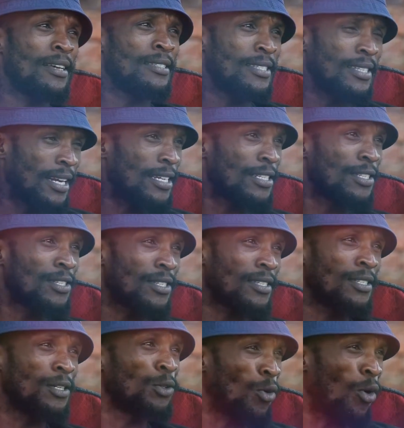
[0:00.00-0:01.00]
serious
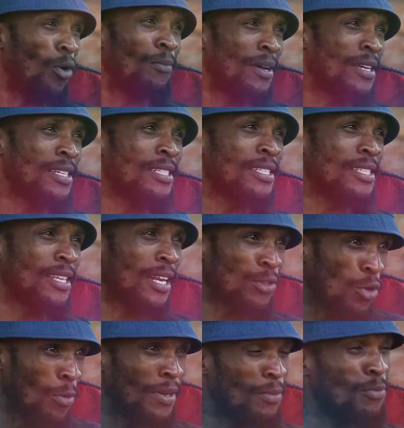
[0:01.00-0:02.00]
sitcom, a
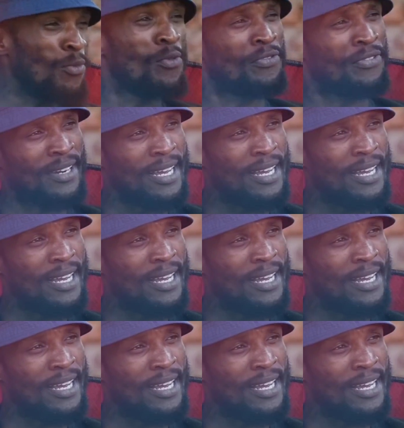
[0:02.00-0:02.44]
serious comedy movie, ne?